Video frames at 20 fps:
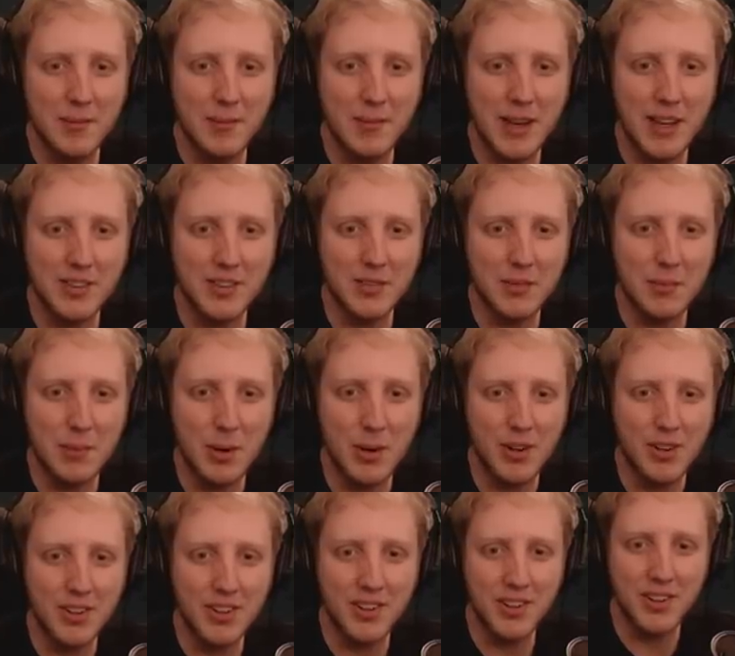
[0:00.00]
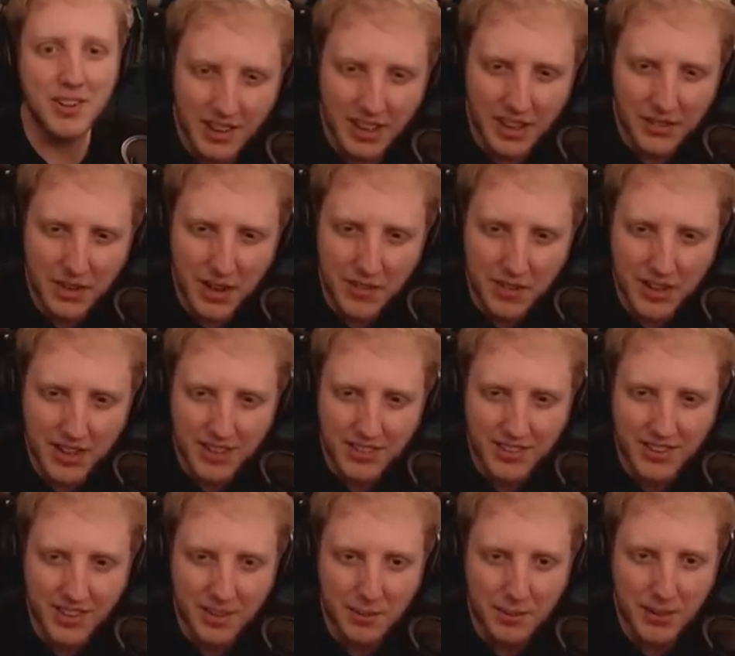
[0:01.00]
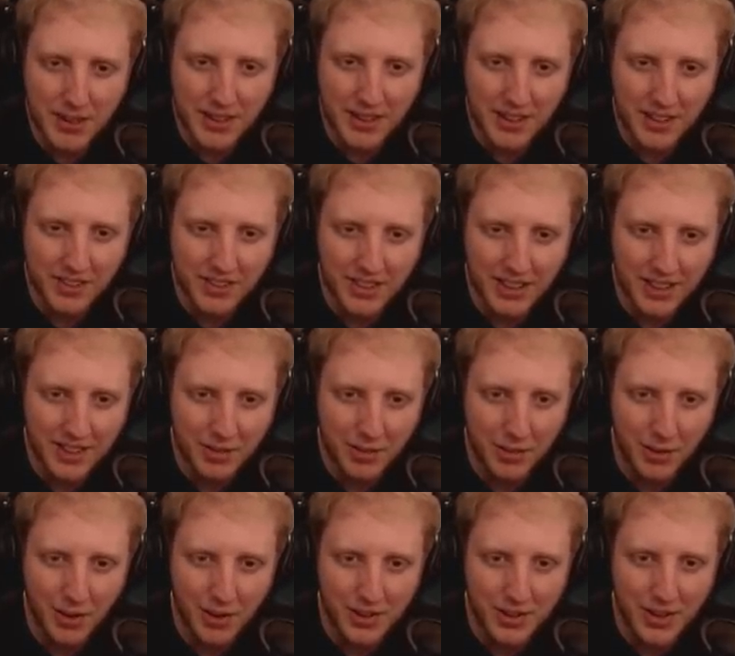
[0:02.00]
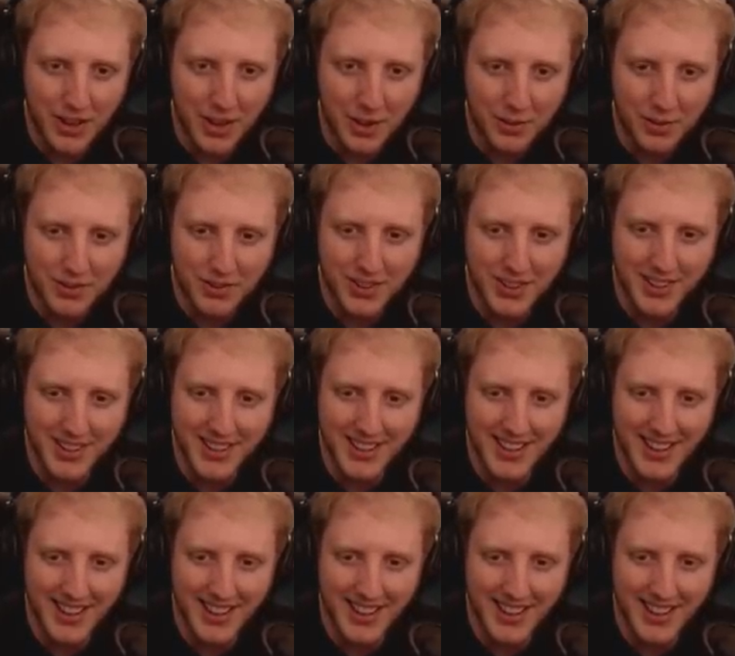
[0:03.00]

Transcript: Massive pog. Have you ever considered making a second floor in your house?